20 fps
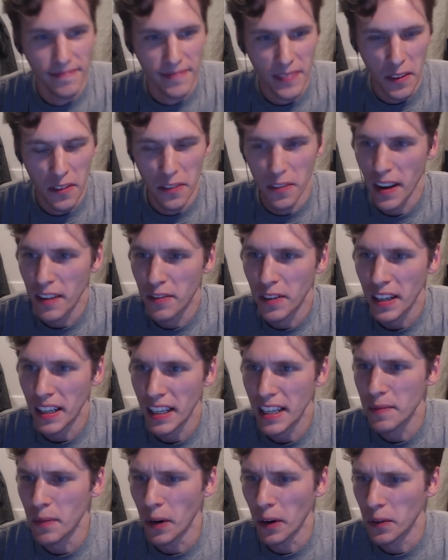favorite
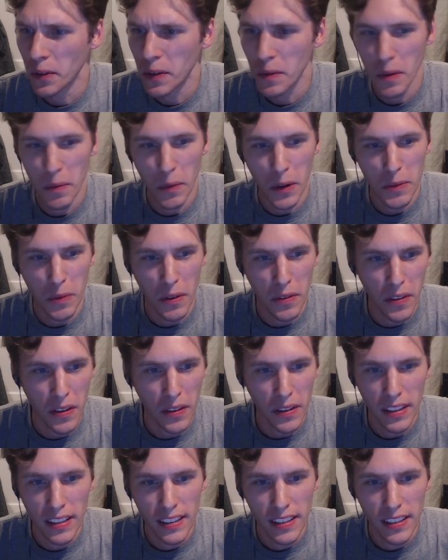emote? What do you mean? What's my favorite?